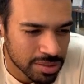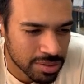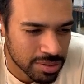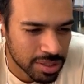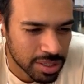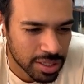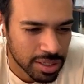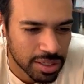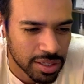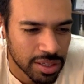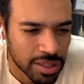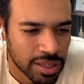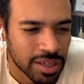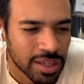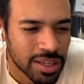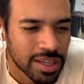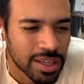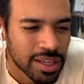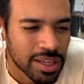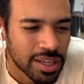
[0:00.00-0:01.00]
Okay,
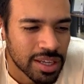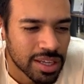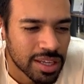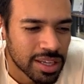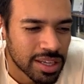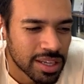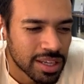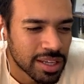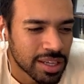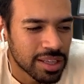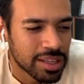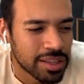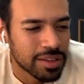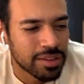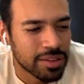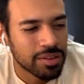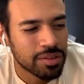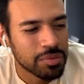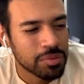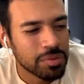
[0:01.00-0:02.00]

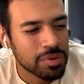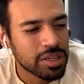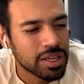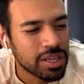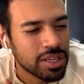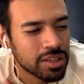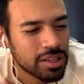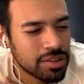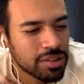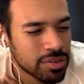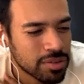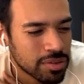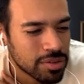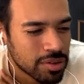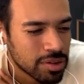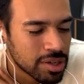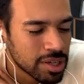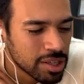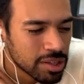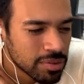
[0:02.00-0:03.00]
and we
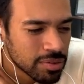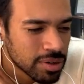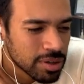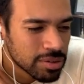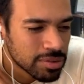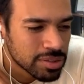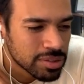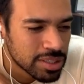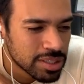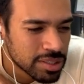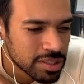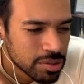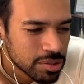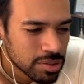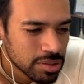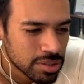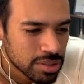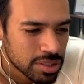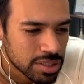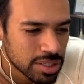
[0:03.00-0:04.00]
can draw this
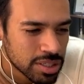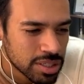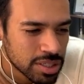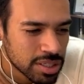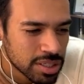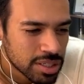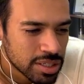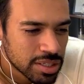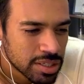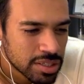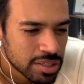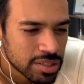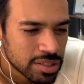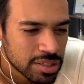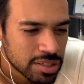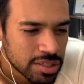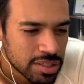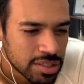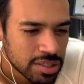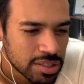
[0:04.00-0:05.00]

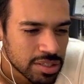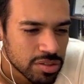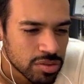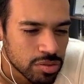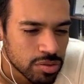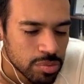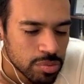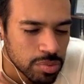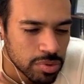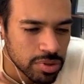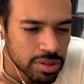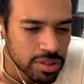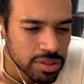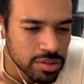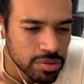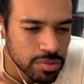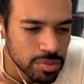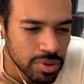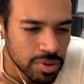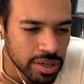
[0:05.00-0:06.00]

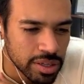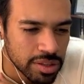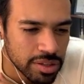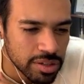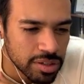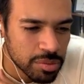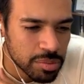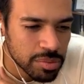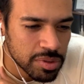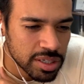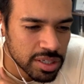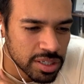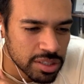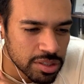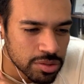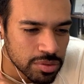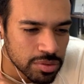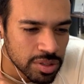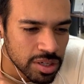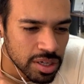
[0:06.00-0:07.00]
support right here
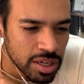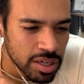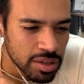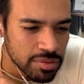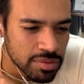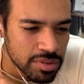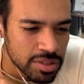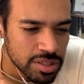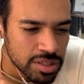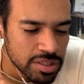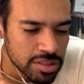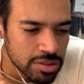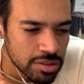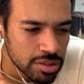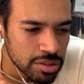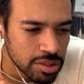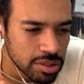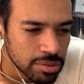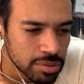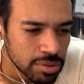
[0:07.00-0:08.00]
because we have this
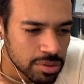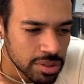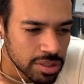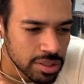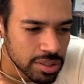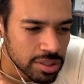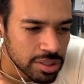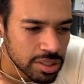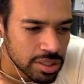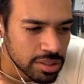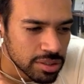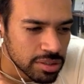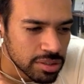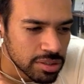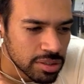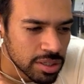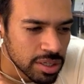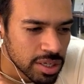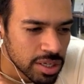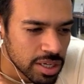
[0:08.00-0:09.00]
low
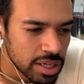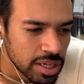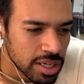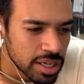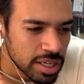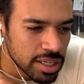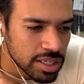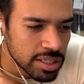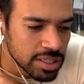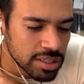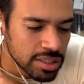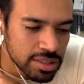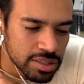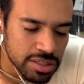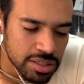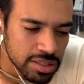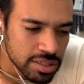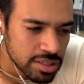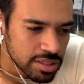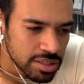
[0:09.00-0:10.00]
here, and
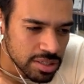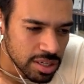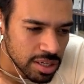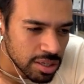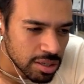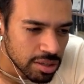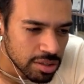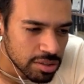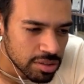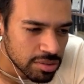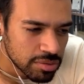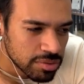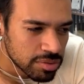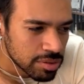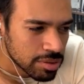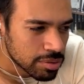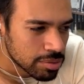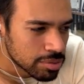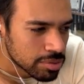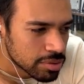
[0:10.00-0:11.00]
this a lot of
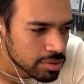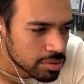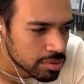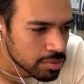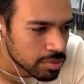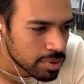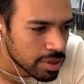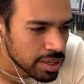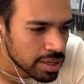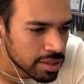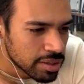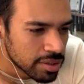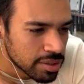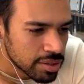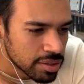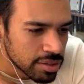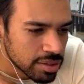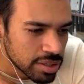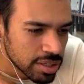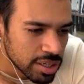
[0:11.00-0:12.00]
lows right
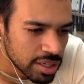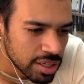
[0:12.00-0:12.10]
here.